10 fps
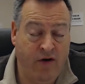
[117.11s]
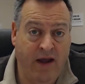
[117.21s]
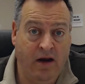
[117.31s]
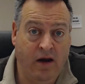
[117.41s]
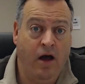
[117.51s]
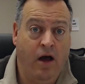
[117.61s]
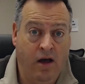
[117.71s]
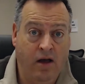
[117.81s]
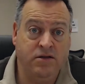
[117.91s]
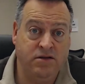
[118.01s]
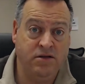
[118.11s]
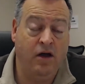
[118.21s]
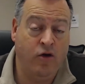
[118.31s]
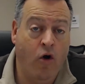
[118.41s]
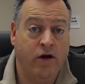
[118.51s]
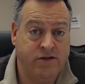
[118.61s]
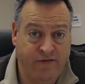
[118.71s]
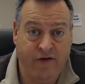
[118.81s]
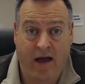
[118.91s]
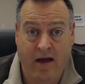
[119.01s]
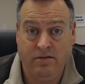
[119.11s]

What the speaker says: in a cost for that.